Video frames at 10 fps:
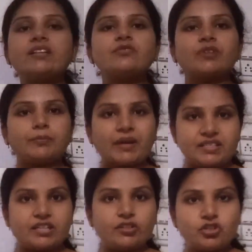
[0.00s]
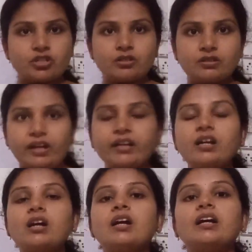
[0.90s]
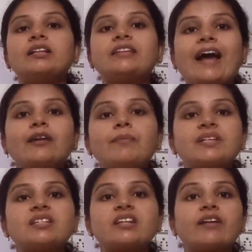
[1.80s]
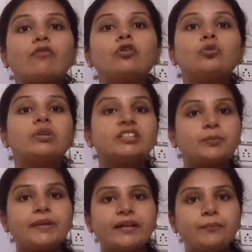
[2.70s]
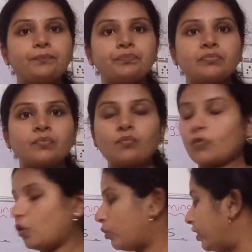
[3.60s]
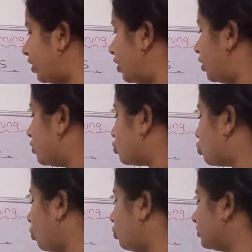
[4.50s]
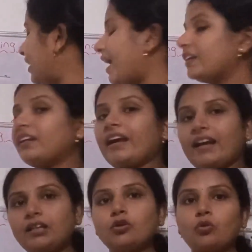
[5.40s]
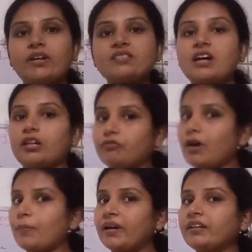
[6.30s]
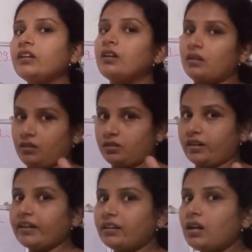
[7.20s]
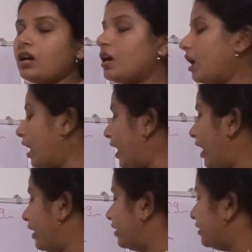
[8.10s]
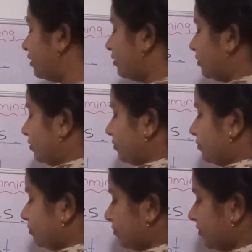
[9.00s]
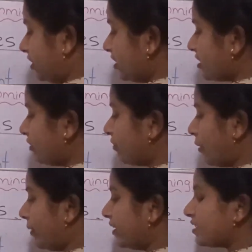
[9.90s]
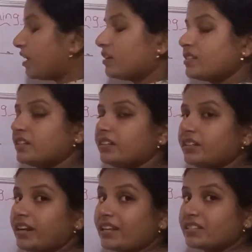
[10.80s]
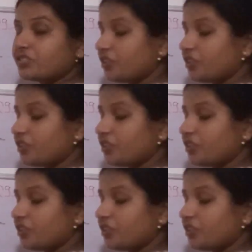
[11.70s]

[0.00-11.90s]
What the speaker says: is one message, right? That message I want to display. Okay, so that hello is the alphabet, right? And these alphabets are considered as